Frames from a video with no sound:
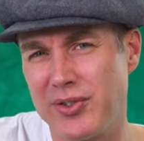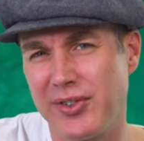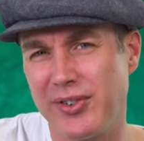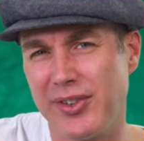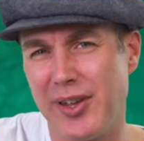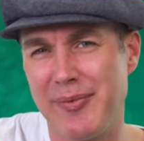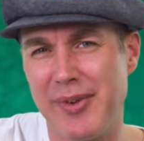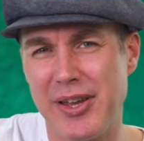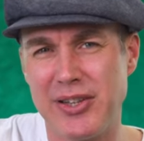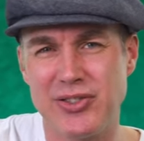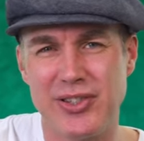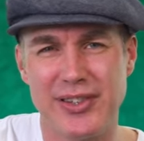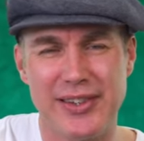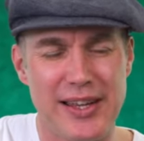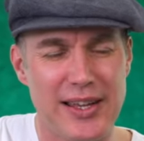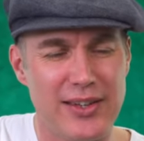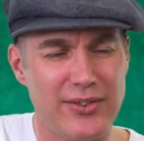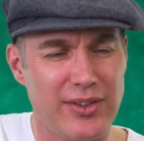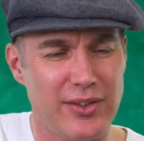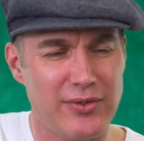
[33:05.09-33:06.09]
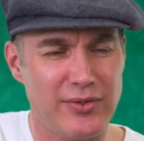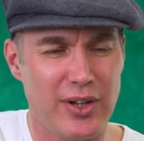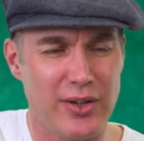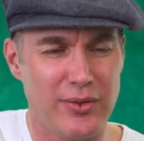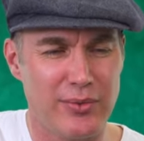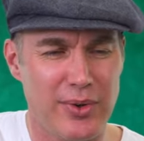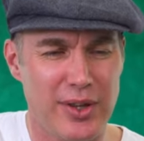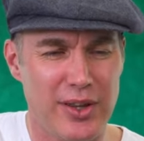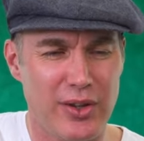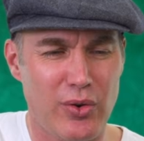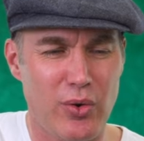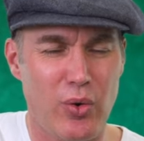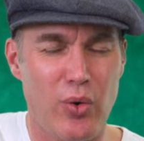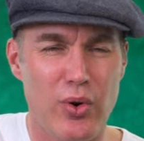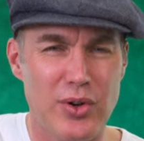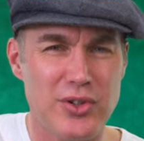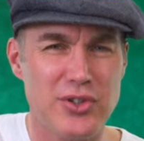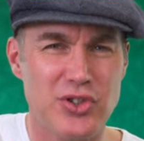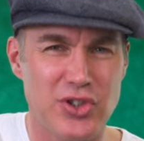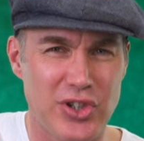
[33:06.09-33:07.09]
As I mentioned there, sometimes where the
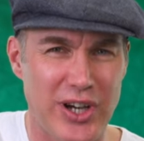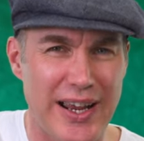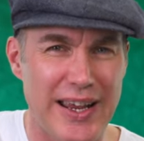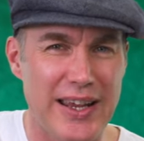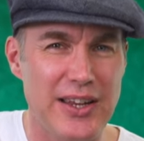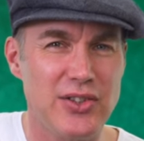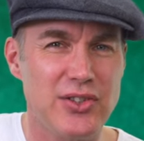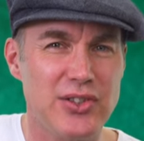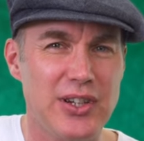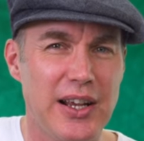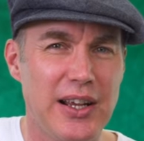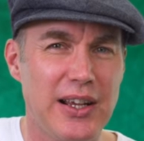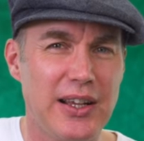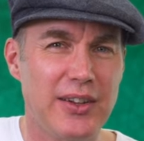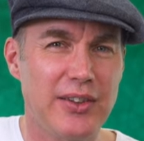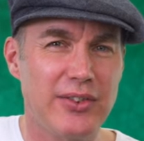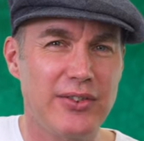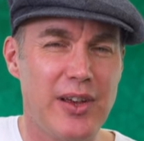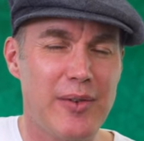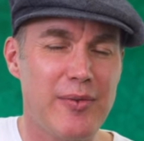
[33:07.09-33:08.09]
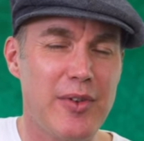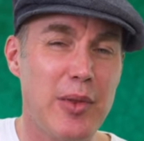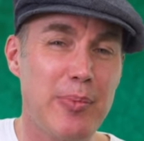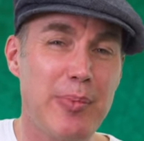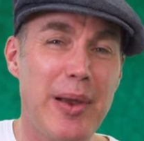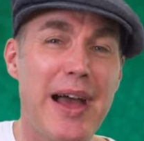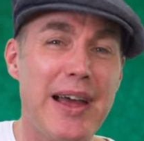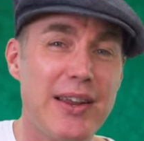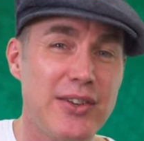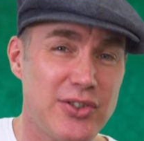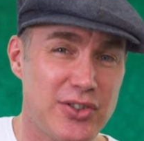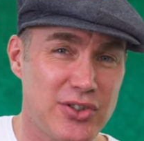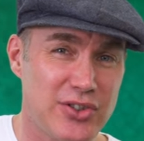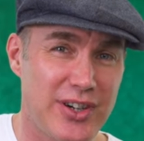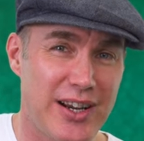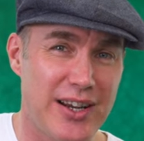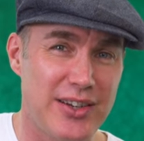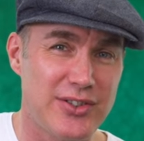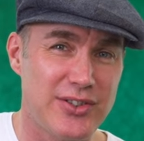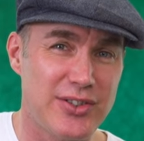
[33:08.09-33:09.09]
chords change, some of the patterns
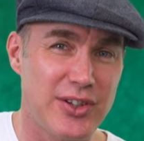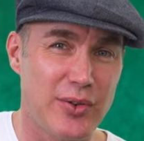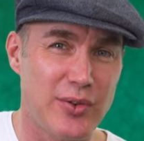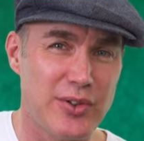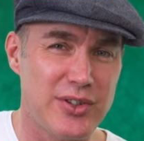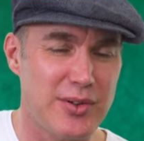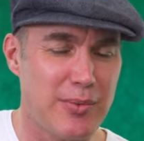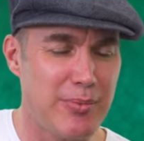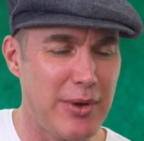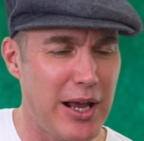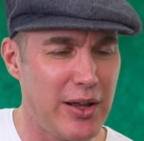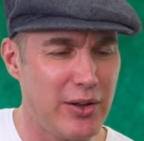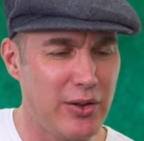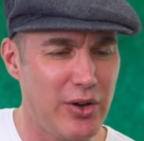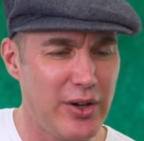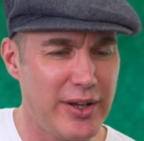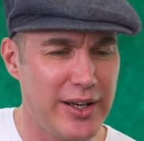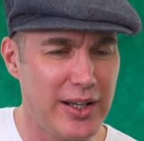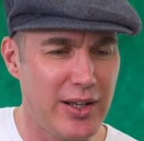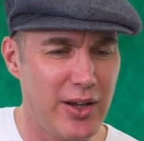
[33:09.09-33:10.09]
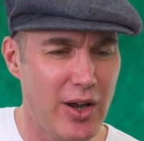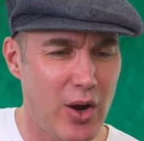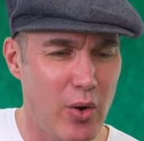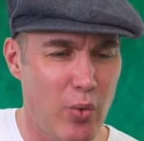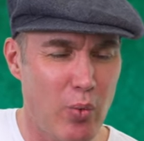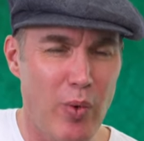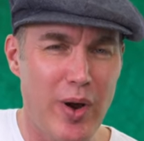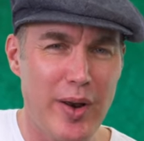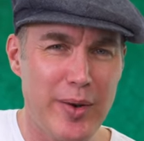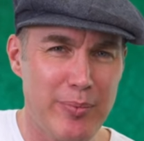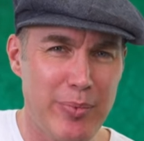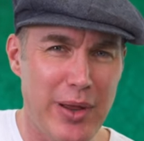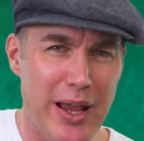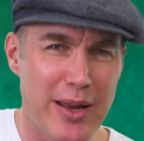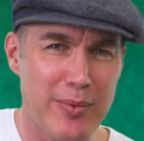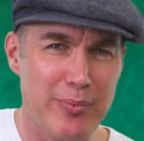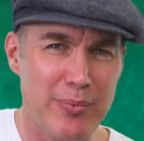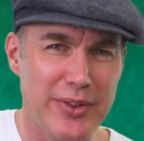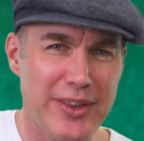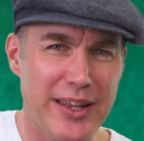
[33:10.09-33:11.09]
change. So it's about learning one
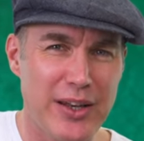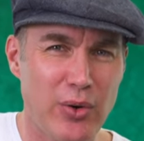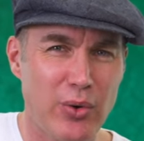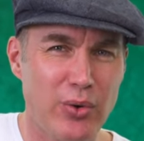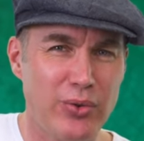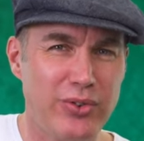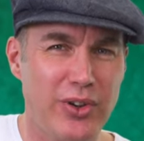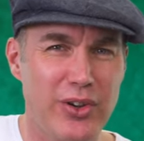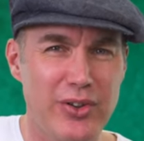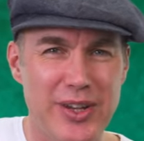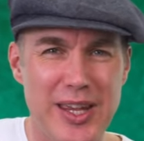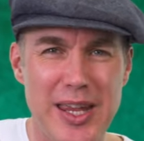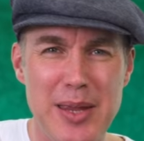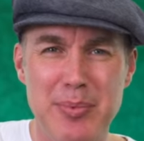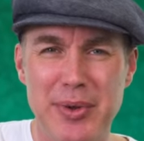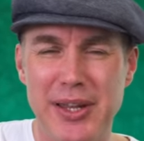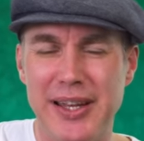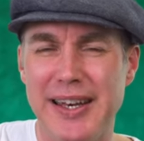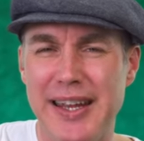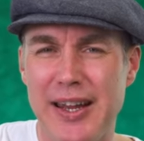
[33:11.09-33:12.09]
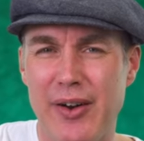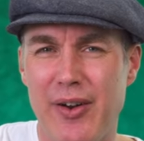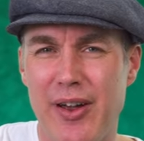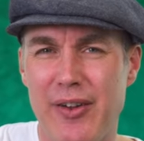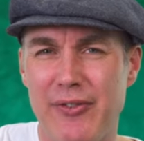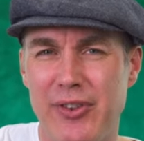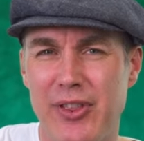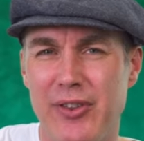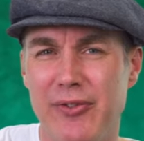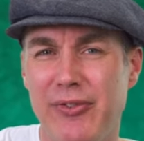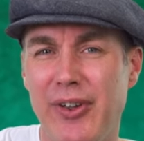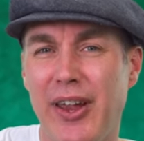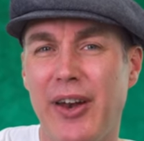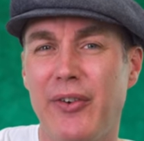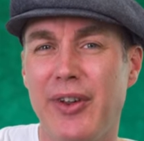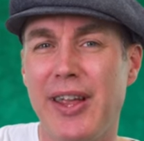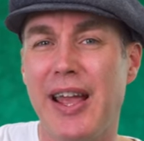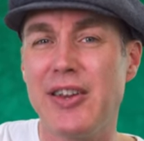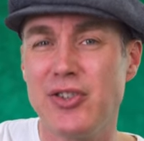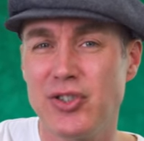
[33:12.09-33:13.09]
pattern, but then also keeping an ear out for the
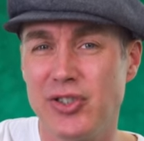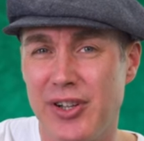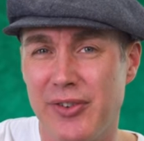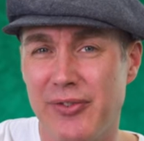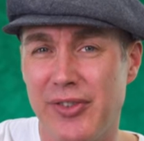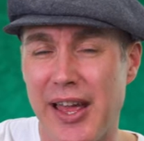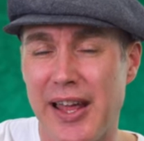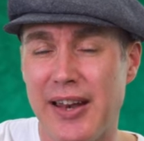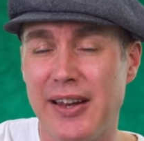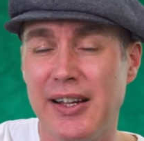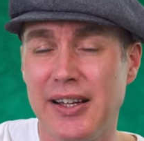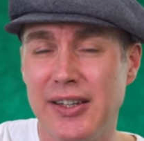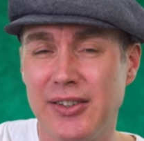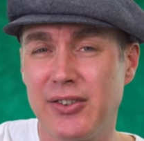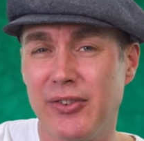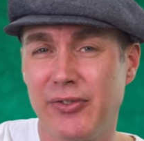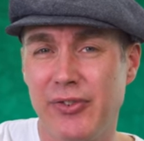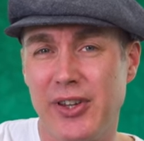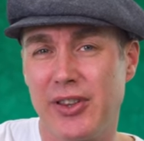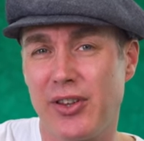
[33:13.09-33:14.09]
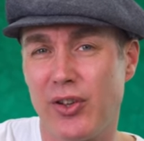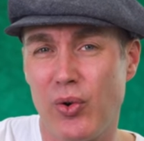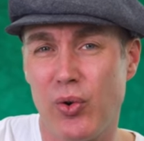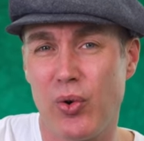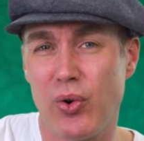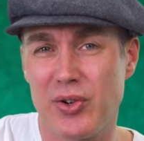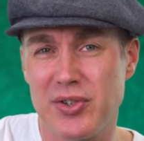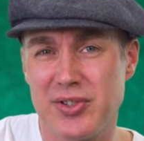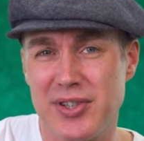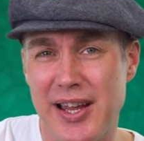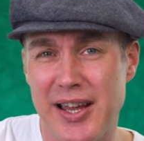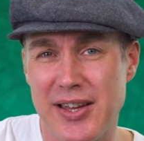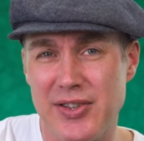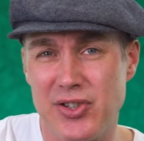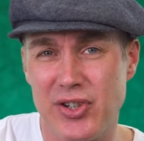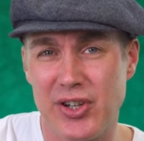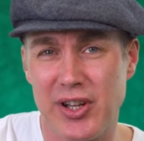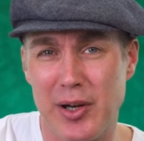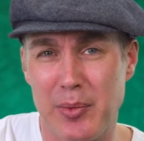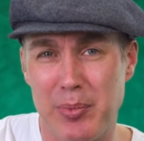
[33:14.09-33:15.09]
variation of that to fit the chords
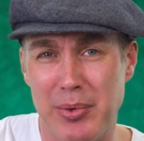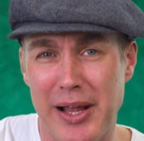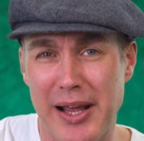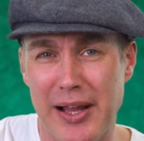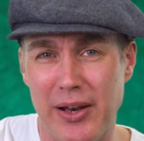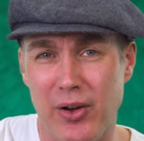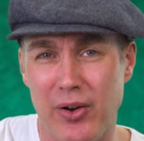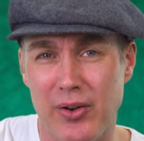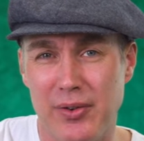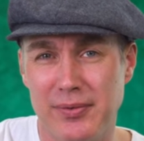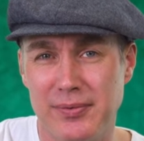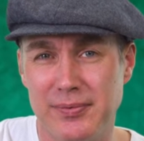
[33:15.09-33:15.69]
as you're going to play along.